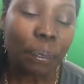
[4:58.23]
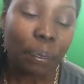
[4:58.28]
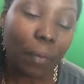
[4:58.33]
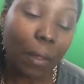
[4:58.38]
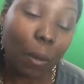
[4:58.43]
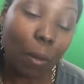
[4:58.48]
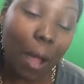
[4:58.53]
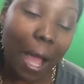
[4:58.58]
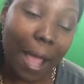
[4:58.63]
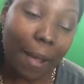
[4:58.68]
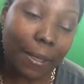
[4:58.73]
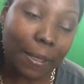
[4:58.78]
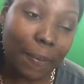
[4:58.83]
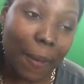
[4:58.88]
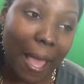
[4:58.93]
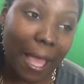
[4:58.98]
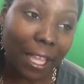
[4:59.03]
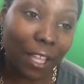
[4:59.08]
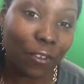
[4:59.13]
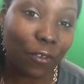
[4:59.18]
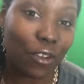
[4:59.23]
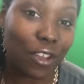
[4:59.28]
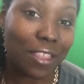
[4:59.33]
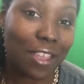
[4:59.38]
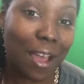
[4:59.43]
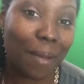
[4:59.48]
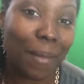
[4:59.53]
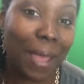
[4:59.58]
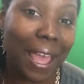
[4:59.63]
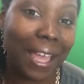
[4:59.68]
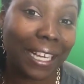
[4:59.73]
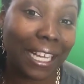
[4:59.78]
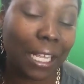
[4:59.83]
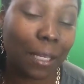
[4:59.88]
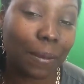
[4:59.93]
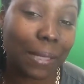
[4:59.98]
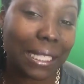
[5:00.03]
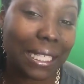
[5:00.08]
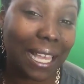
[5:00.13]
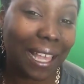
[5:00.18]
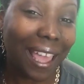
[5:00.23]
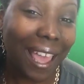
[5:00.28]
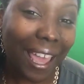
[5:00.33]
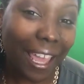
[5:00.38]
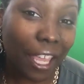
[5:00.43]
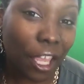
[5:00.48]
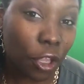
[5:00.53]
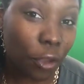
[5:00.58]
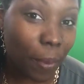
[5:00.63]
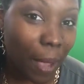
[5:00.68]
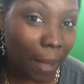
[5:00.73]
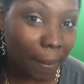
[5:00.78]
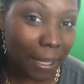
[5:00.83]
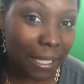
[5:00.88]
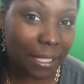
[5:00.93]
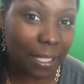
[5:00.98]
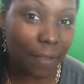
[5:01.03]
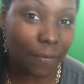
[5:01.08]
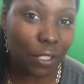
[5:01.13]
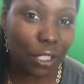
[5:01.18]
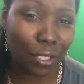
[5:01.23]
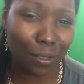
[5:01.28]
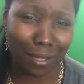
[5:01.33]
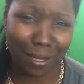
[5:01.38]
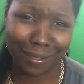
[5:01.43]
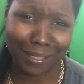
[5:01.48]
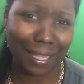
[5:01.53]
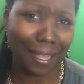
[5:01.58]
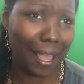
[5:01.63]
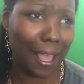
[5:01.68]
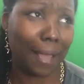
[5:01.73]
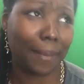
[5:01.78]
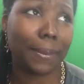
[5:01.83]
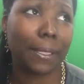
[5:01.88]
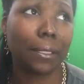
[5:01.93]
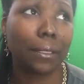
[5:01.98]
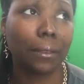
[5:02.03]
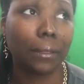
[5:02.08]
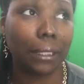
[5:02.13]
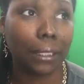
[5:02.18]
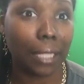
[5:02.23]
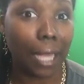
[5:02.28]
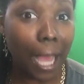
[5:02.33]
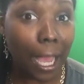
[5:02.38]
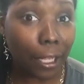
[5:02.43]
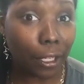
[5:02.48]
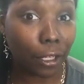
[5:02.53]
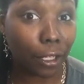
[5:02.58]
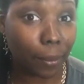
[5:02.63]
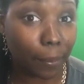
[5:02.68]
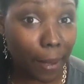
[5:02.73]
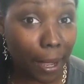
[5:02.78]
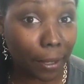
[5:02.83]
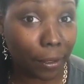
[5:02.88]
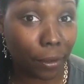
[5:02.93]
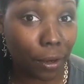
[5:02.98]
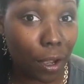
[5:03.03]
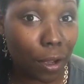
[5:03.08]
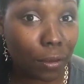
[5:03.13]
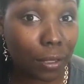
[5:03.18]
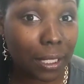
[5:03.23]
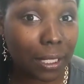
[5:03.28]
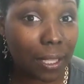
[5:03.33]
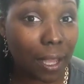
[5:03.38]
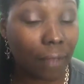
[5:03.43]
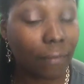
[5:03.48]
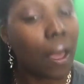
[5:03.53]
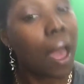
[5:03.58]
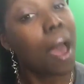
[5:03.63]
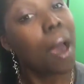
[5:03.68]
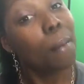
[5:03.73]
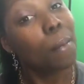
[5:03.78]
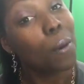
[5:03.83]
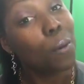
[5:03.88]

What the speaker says: Well, I was packing for them and he was like, hey, can you pack my stuff too? And I was like, absolutely not. You're going to pack your own stuff. But